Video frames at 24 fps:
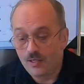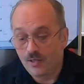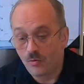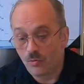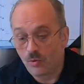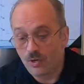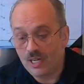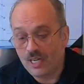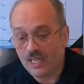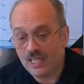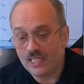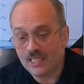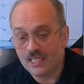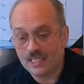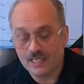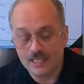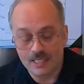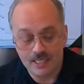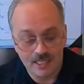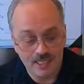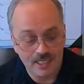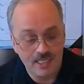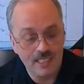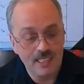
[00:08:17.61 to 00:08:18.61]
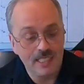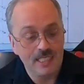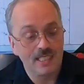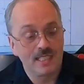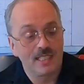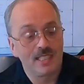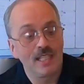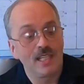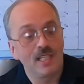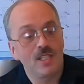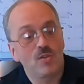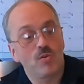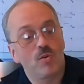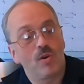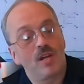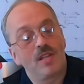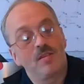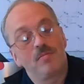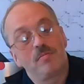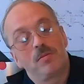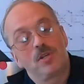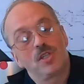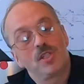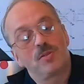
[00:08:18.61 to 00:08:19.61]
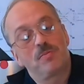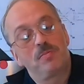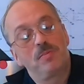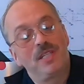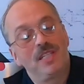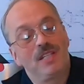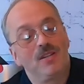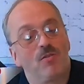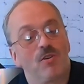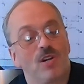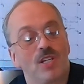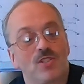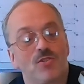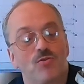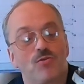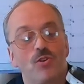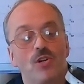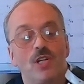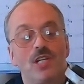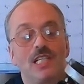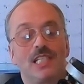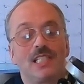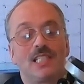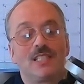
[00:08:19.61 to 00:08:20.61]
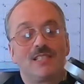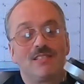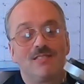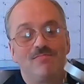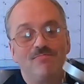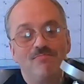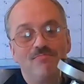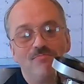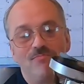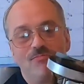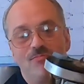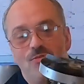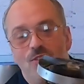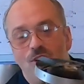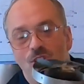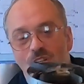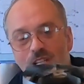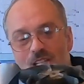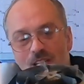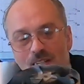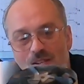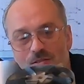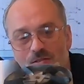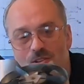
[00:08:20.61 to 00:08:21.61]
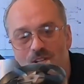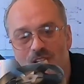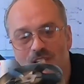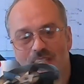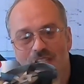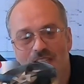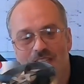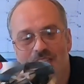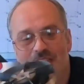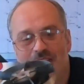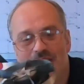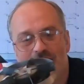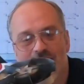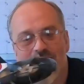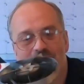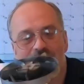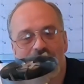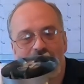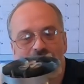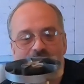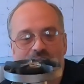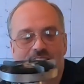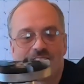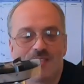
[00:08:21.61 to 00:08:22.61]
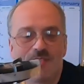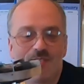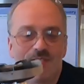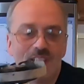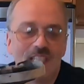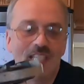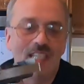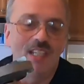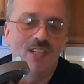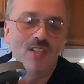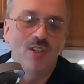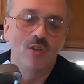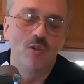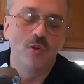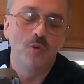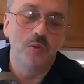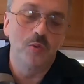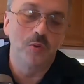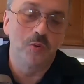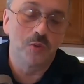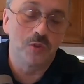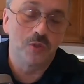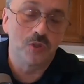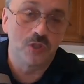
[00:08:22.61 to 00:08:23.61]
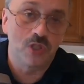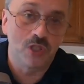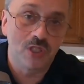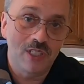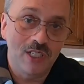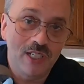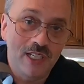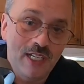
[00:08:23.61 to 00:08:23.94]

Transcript: What I can see is this one it was really extensively used.